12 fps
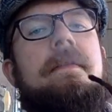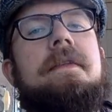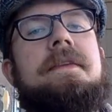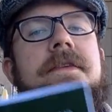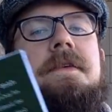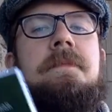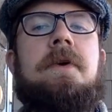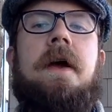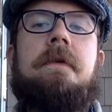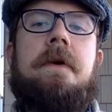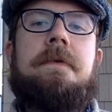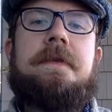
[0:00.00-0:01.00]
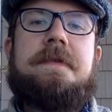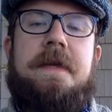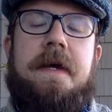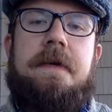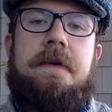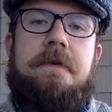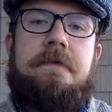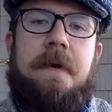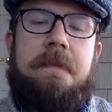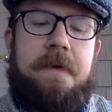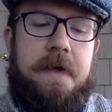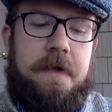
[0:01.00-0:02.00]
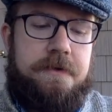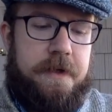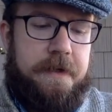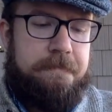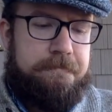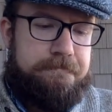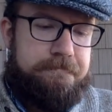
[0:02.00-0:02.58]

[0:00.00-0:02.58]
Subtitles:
this is a book I wrote in the second year of my PhD.